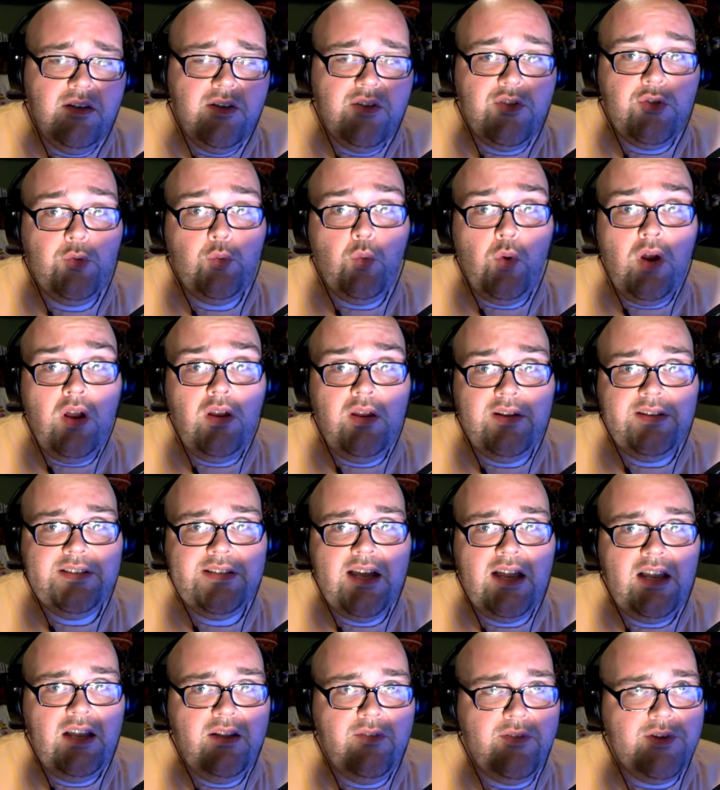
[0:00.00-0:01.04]
Thrilling
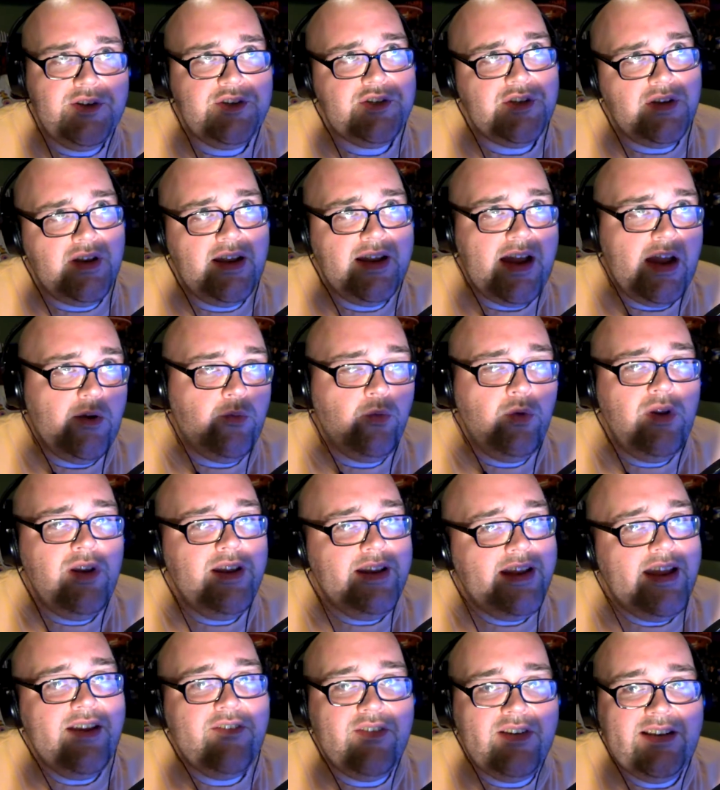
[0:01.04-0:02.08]
television. Like, I really
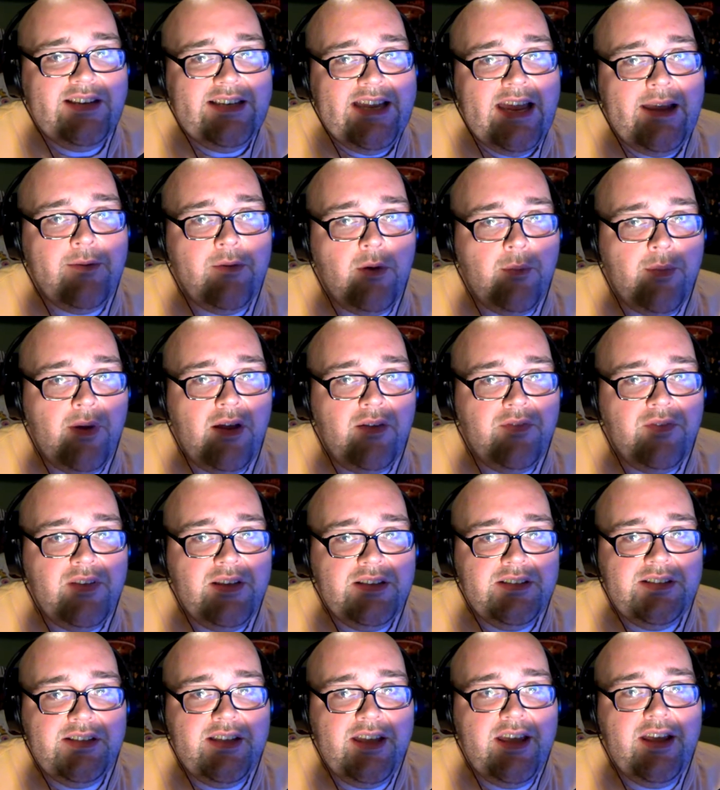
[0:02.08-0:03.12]
give a damn about
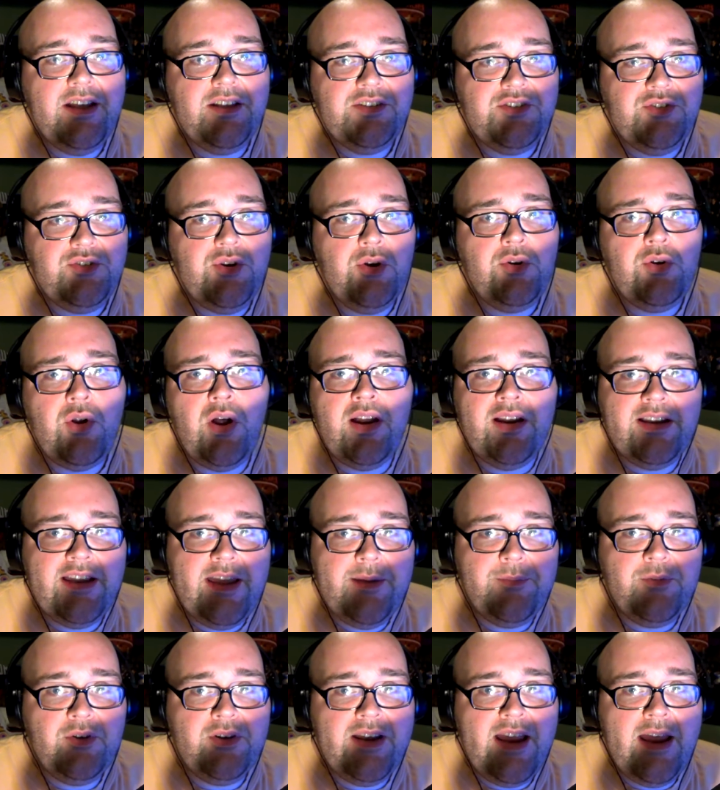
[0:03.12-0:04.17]
these kids who don't know how to
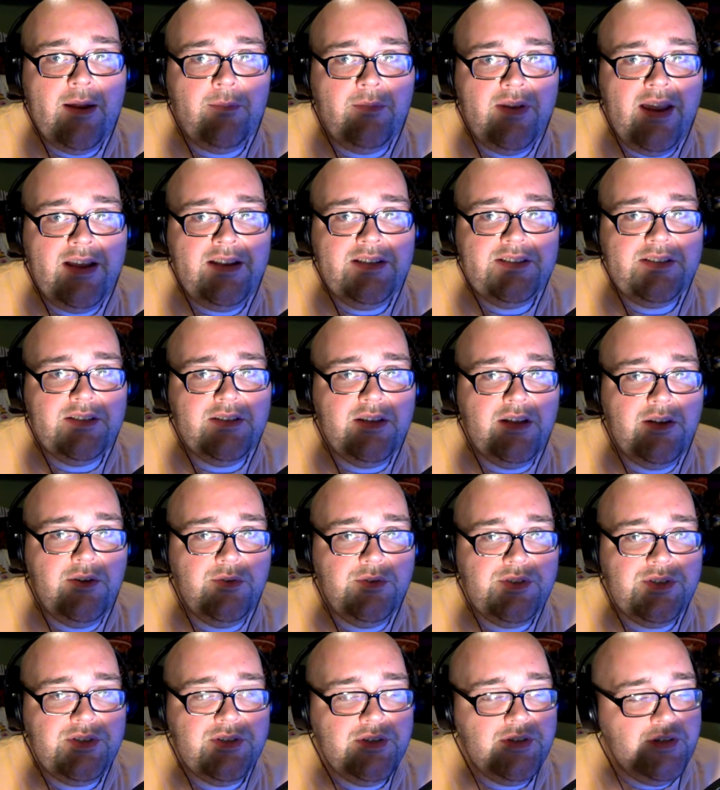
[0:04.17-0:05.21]
keep their damn legs
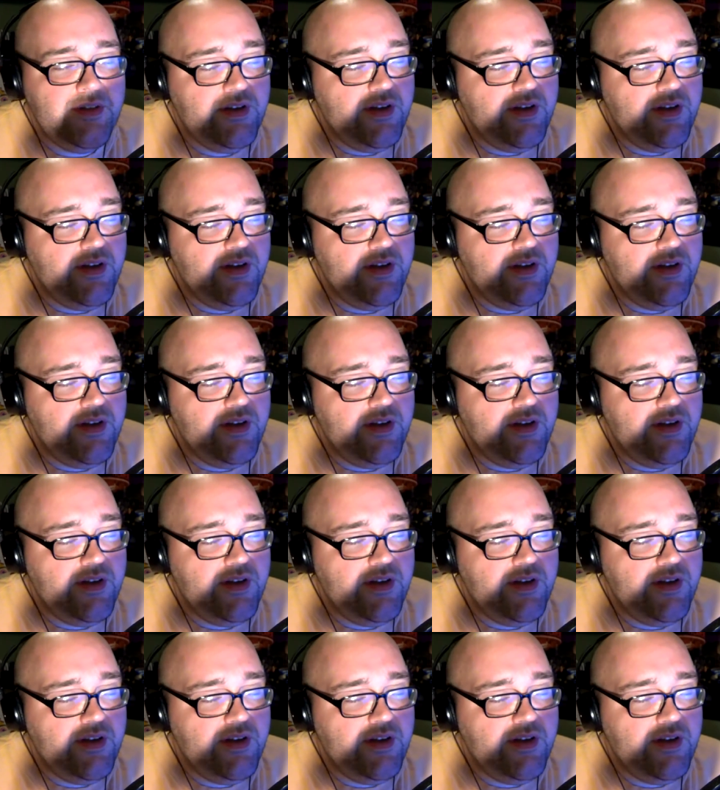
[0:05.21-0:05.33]
closed.